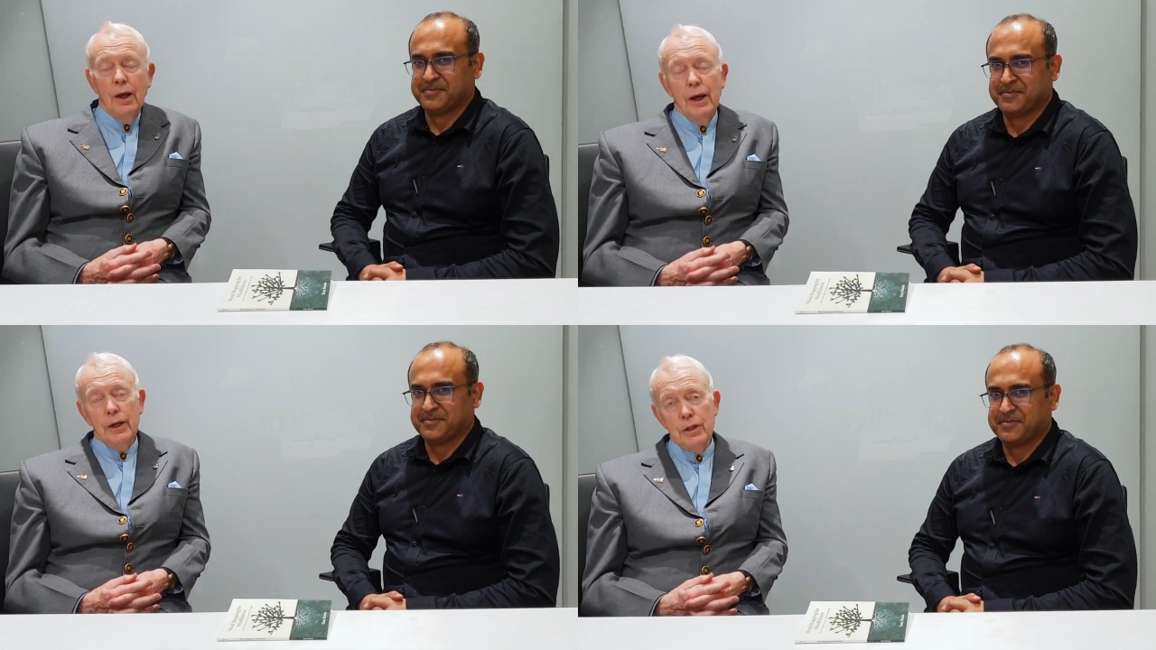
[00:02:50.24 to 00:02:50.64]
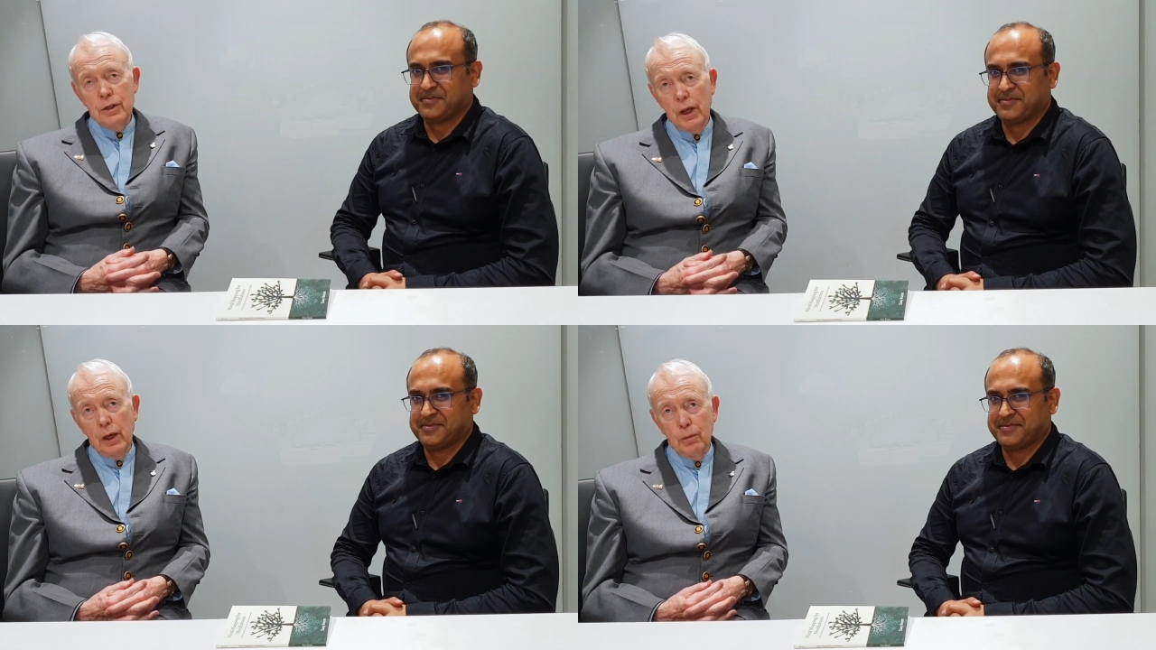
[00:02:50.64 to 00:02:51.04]
Speaker 1: And his
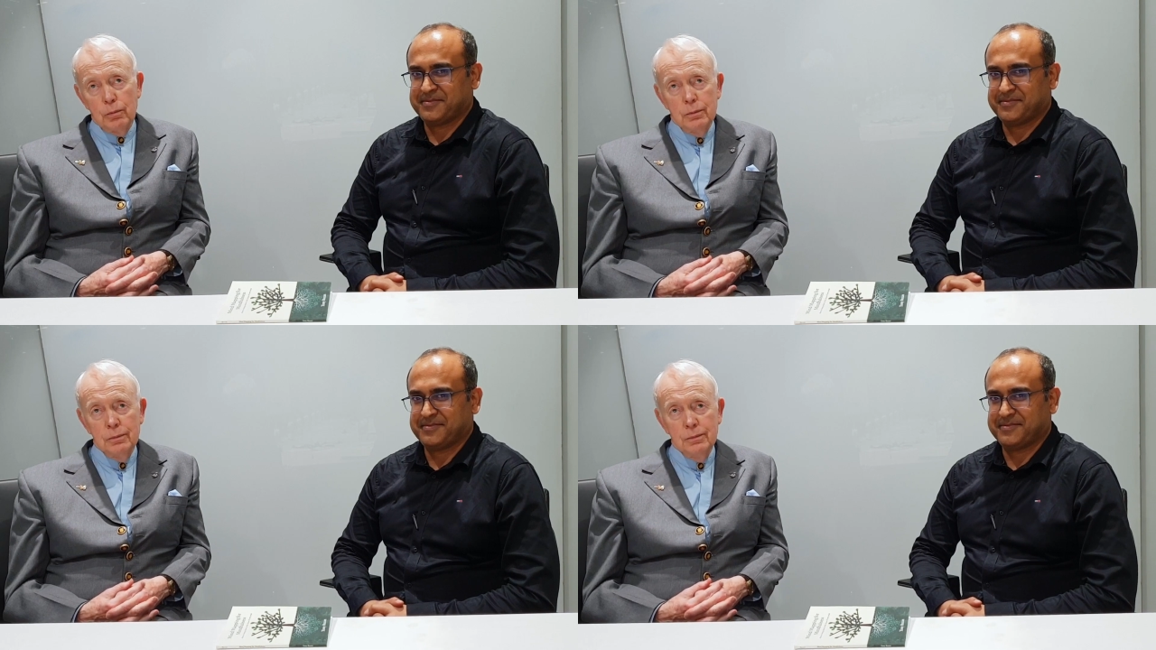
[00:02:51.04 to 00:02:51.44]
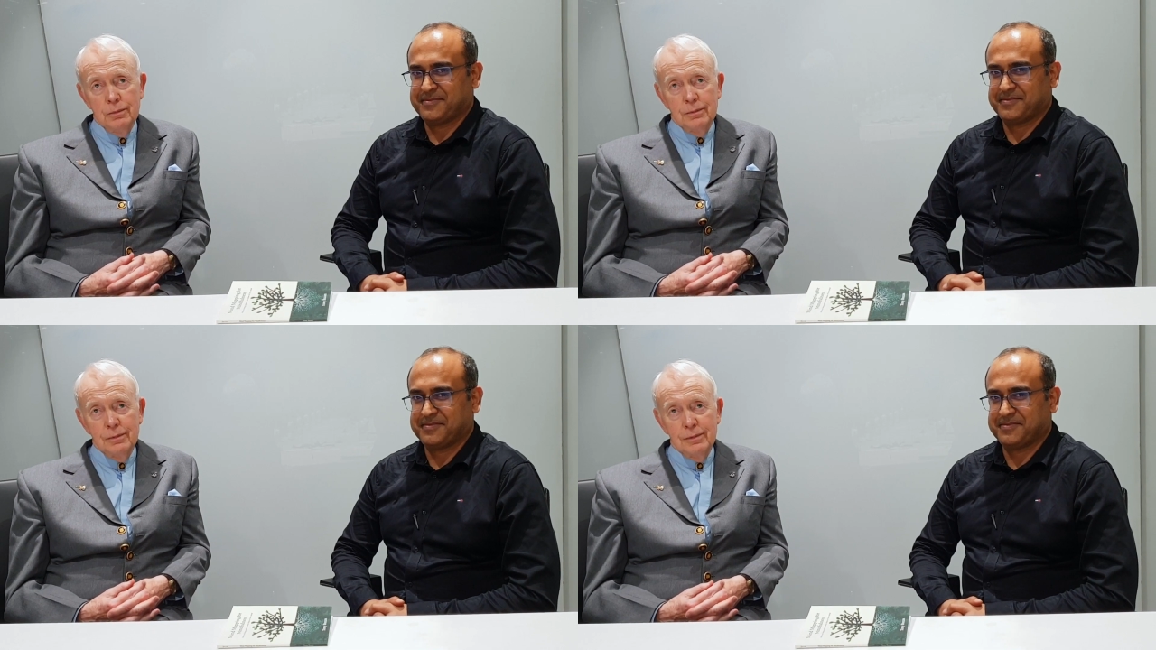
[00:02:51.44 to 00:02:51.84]
name
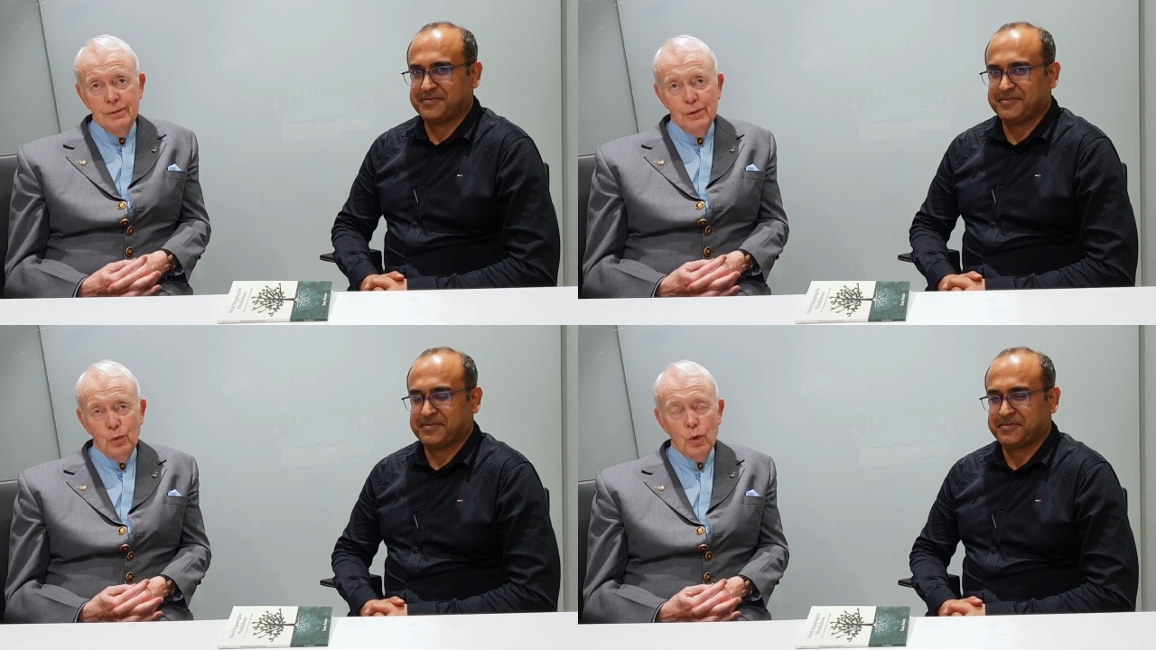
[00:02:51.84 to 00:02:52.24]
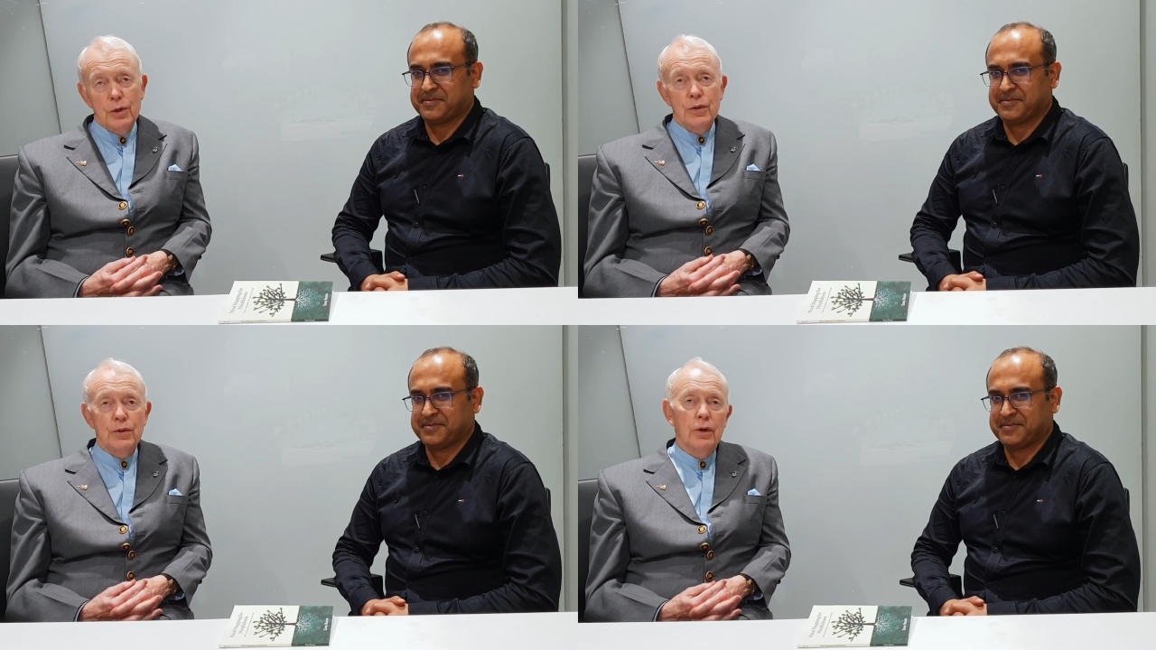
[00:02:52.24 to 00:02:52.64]

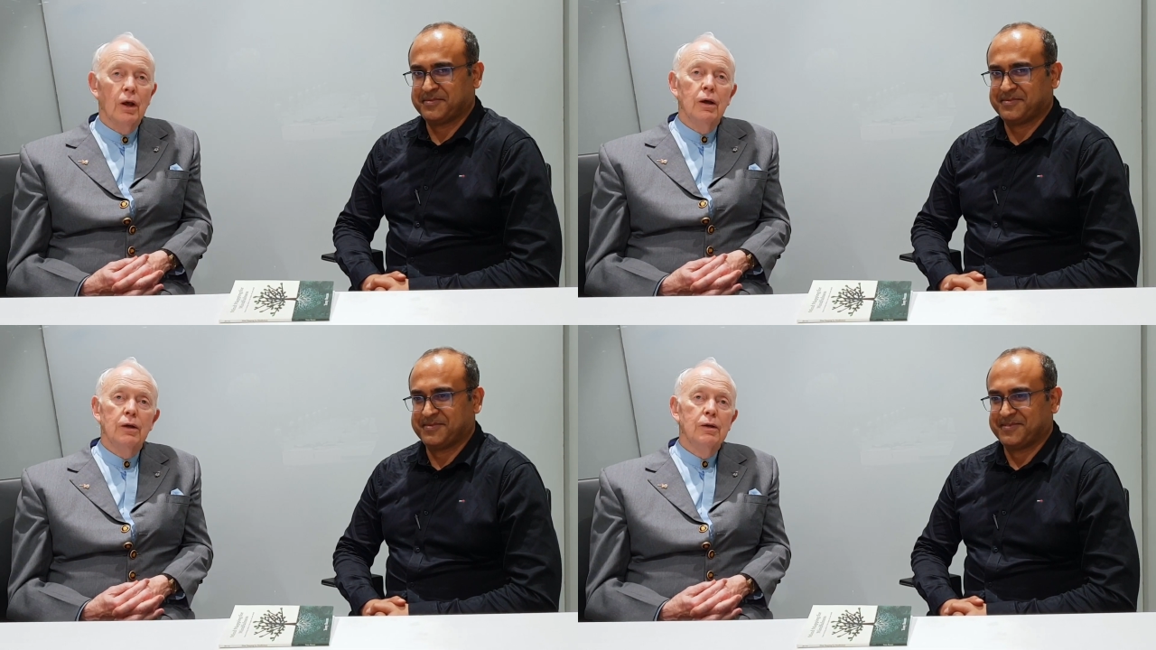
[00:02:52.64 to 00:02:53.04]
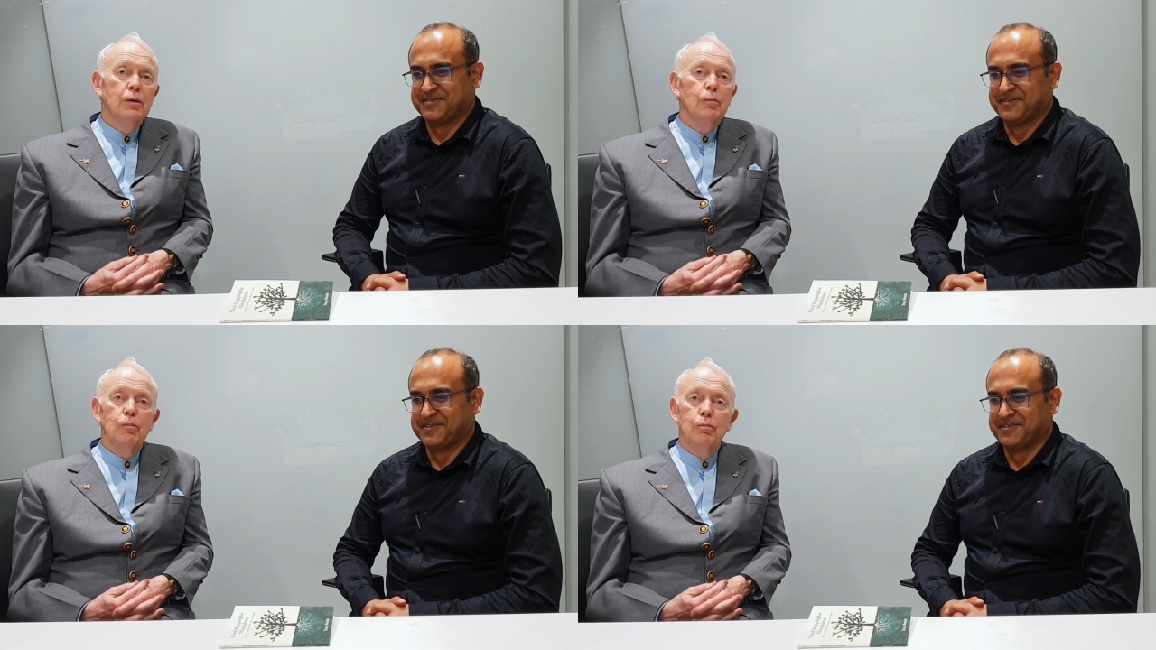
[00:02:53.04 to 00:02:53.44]
was
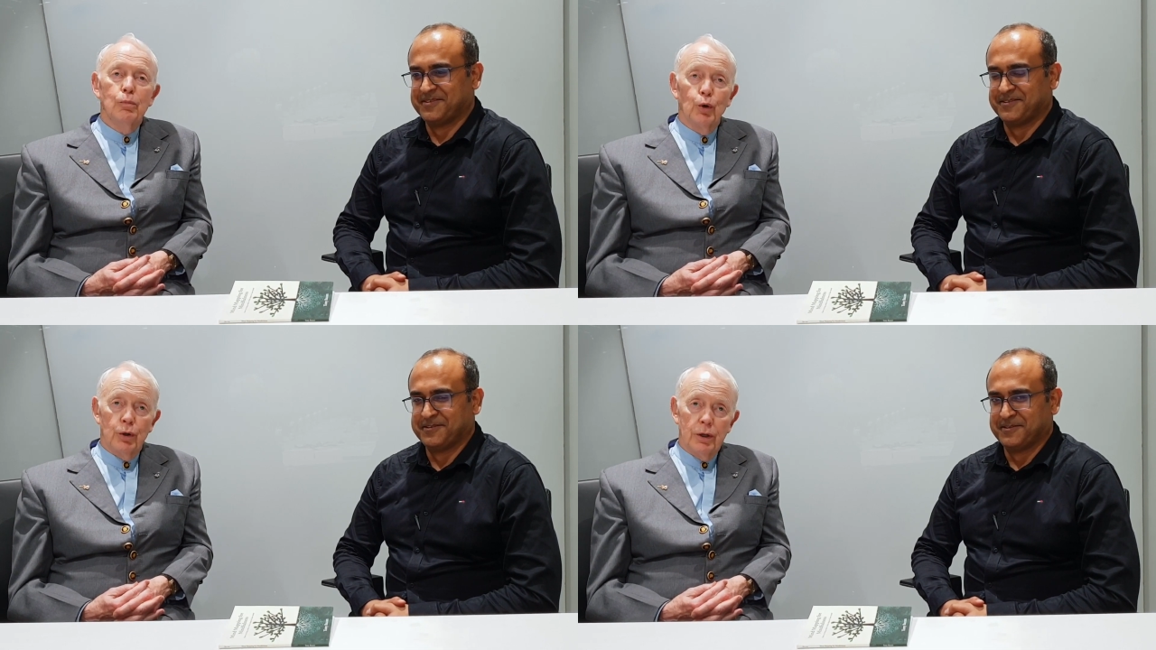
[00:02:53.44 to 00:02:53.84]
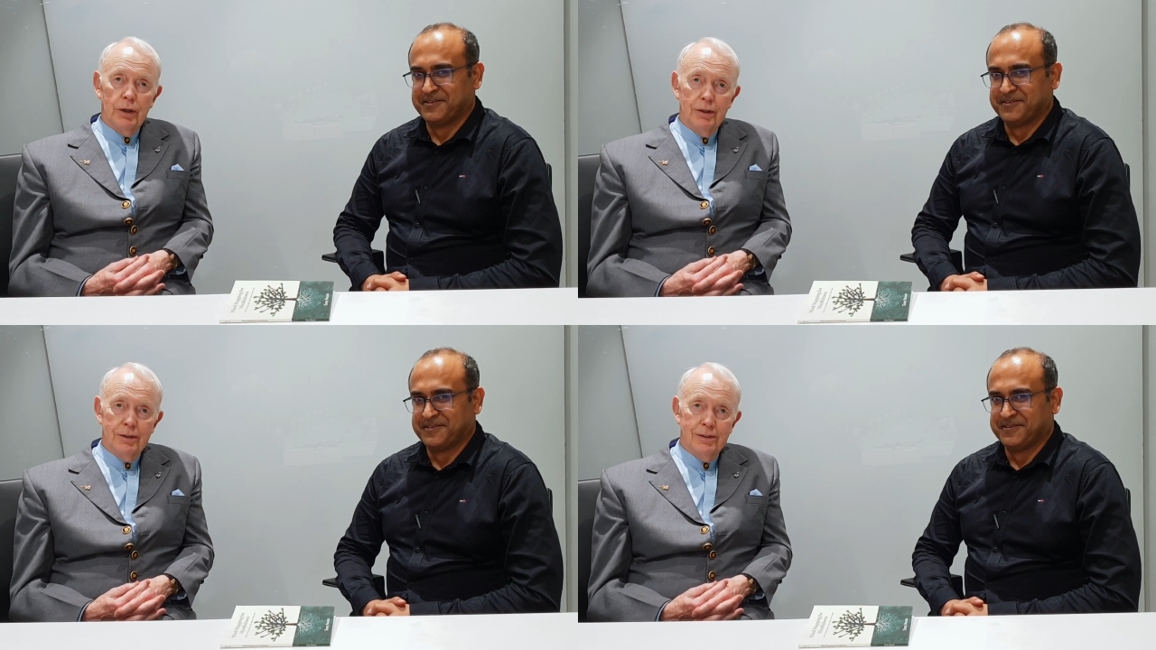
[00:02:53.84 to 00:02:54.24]
Modi.